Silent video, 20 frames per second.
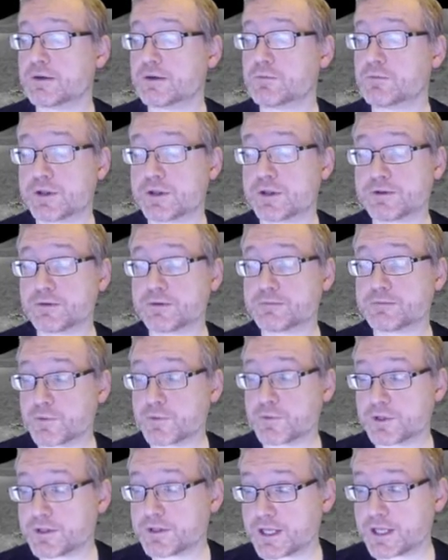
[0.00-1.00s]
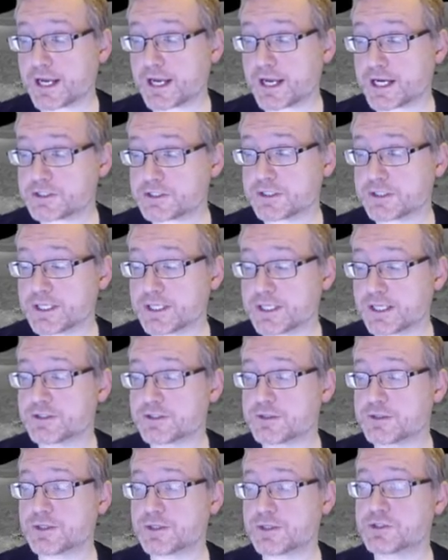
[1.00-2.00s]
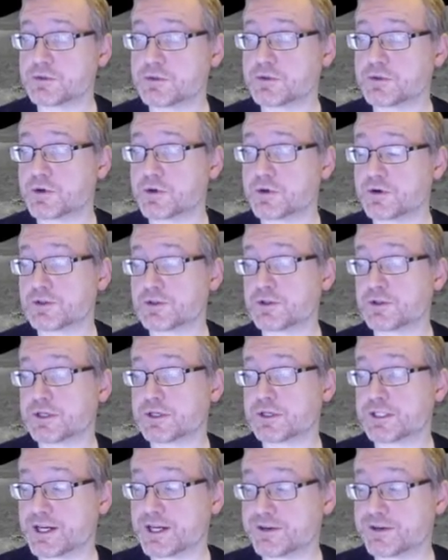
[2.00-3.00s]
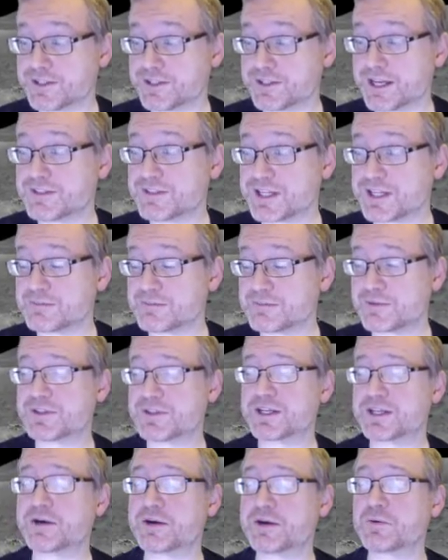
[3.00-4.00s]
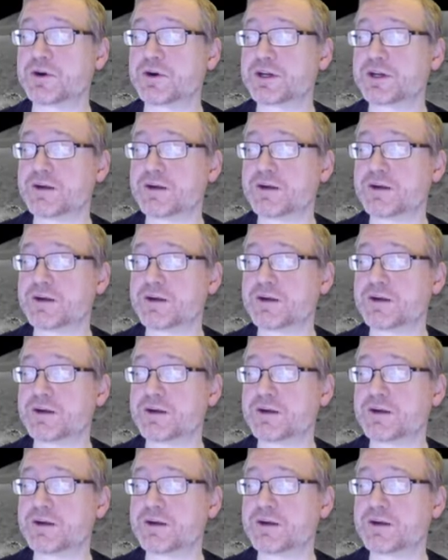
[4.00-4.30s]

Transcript: Whether that actually tends to be true over the entire lifetime of the network,